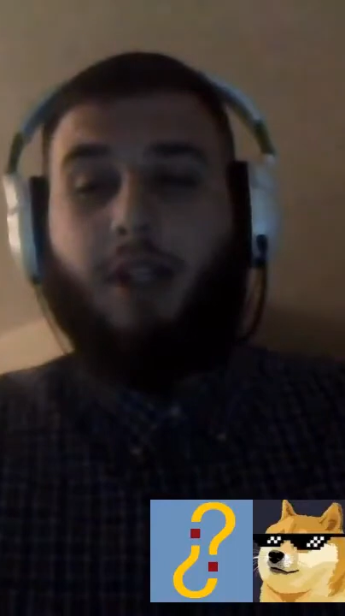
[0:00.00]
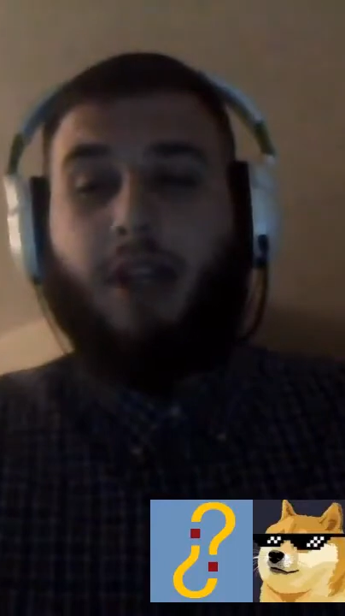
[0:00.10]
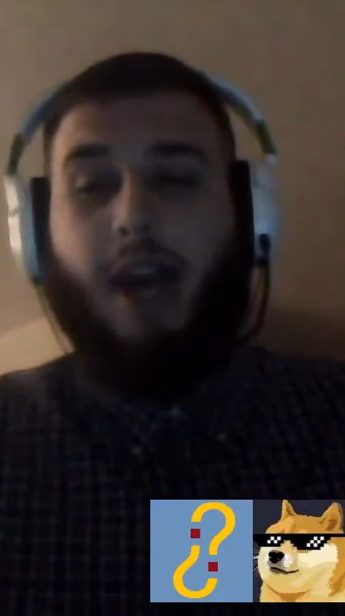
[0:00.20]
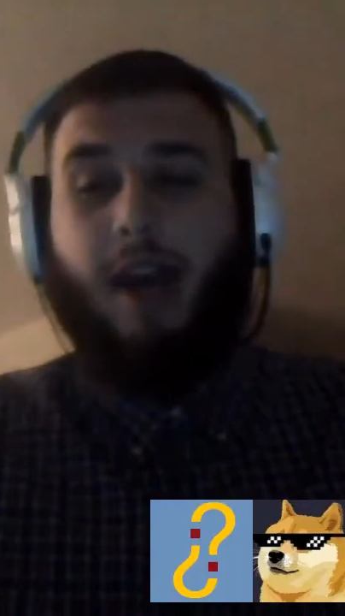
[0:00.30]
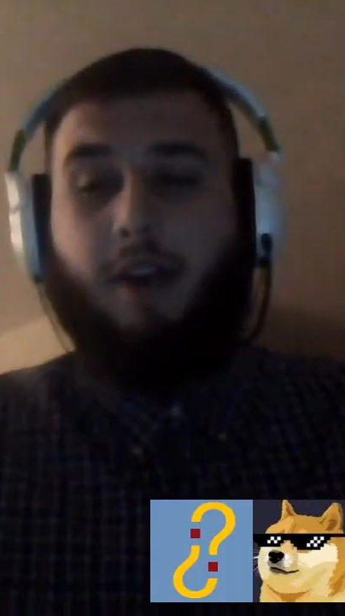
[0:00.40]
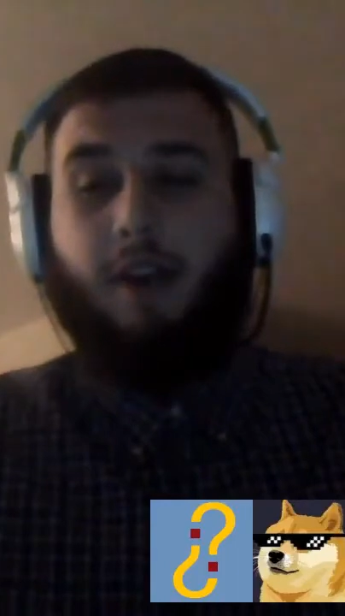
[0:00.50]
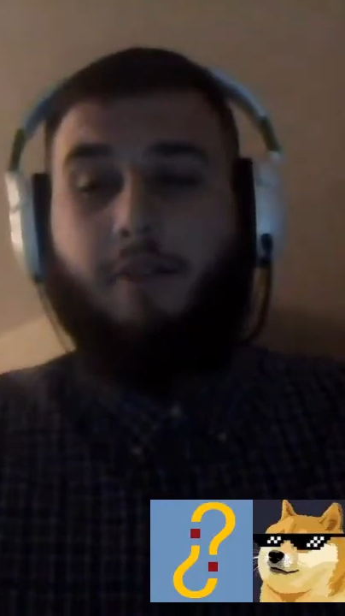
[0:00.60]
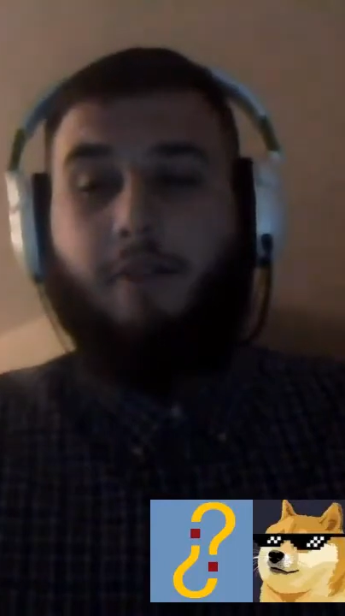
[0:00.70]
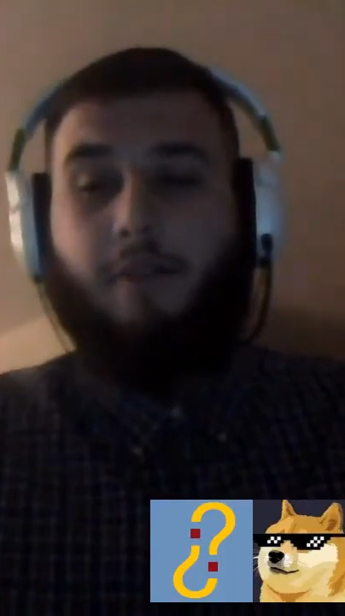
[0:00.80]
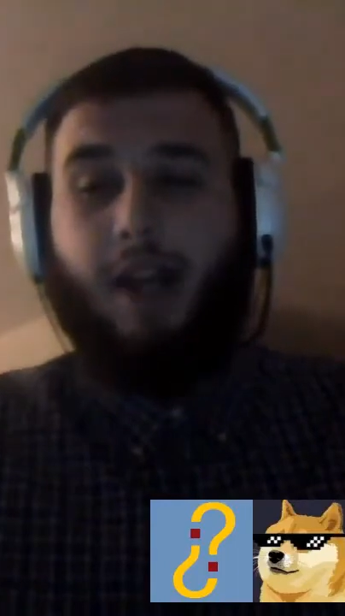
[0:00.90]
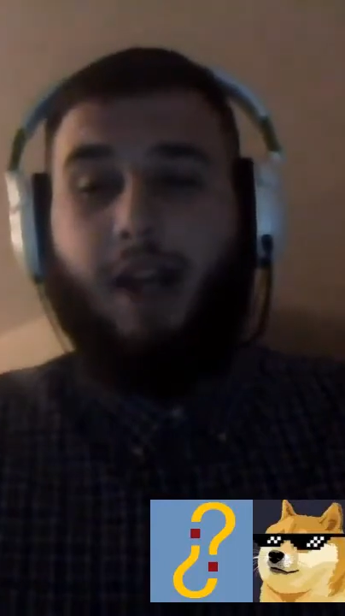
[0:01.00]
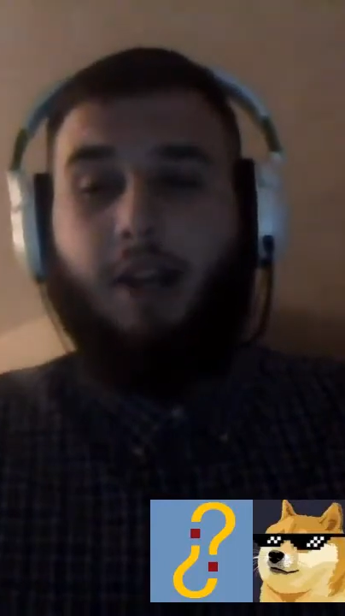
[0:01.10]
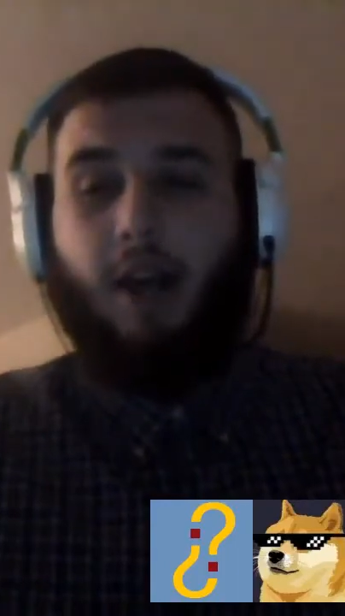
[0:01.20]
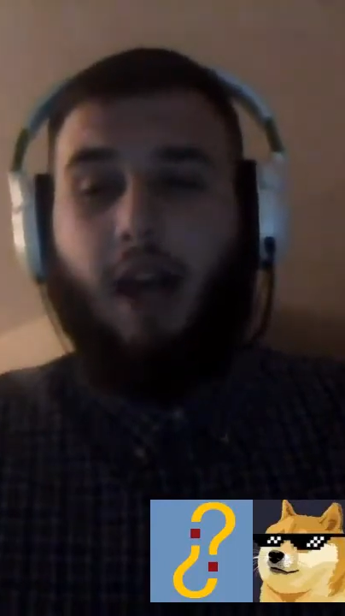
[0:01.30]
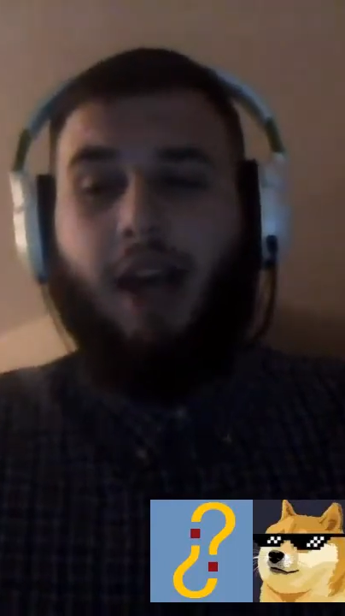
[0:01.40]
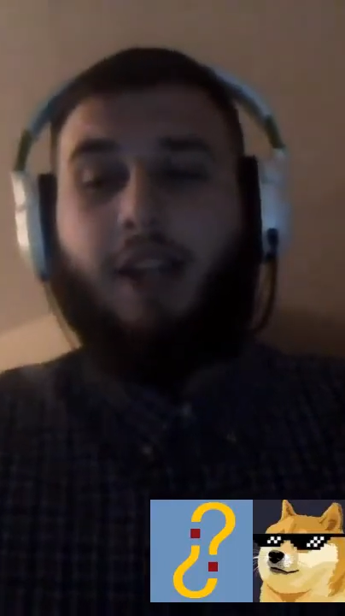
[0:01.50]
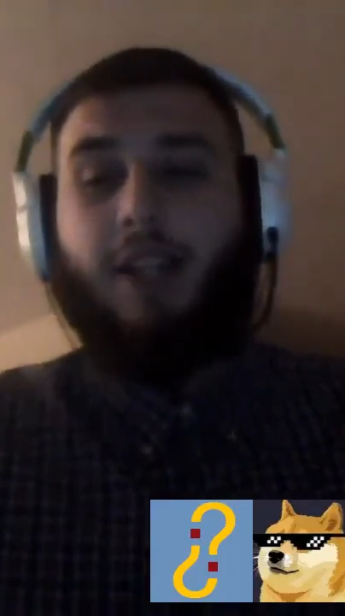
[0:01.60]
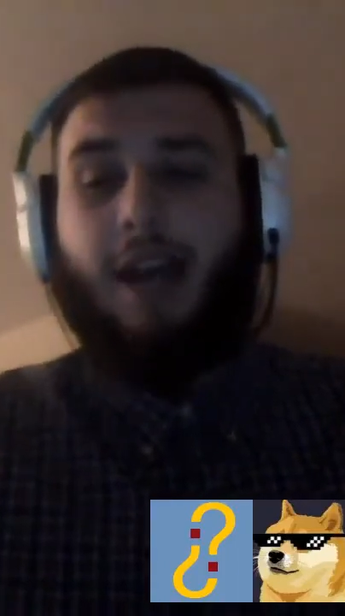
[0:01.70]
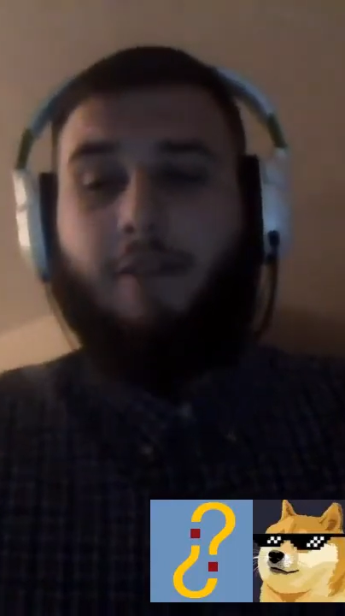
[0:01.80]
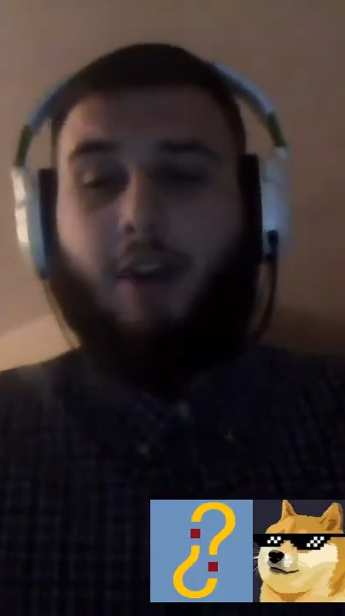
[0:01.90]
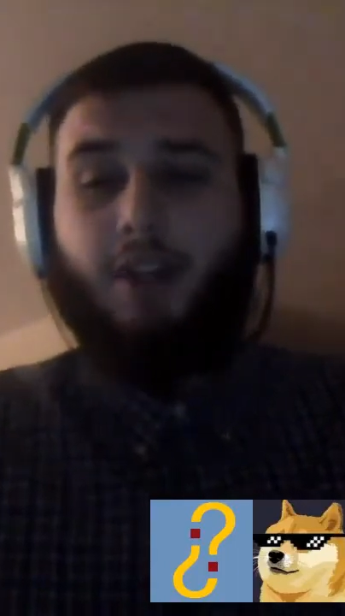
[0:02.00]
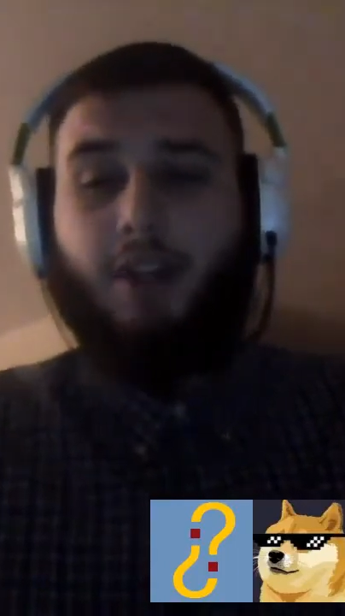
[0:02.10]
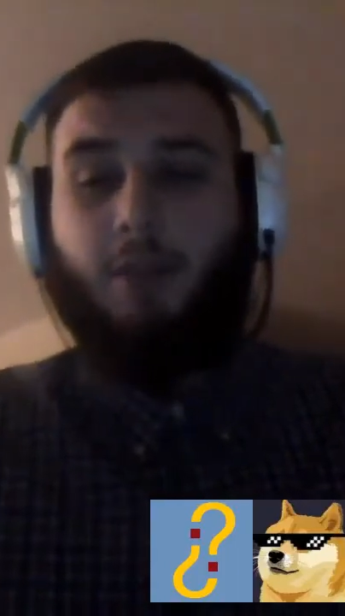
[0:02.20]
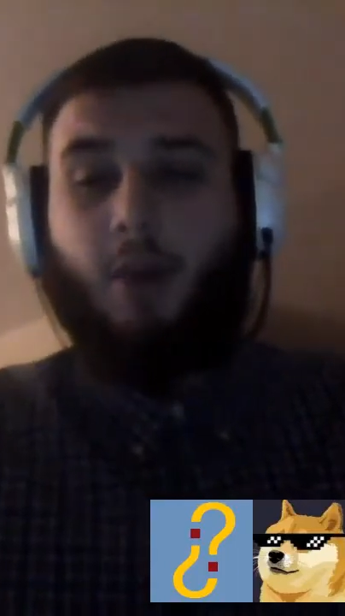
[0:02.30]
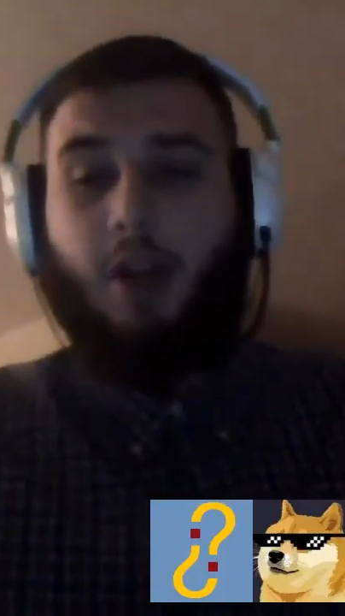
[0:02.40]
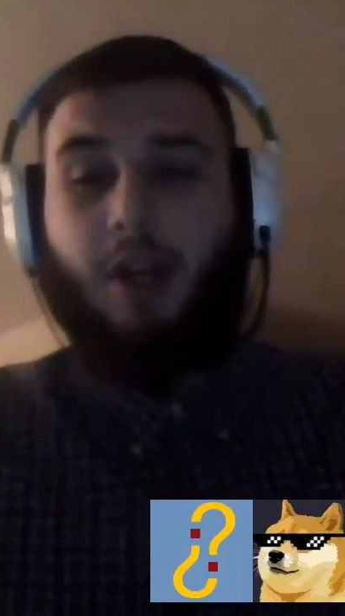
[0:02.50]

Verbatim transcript: have a, a diverse market,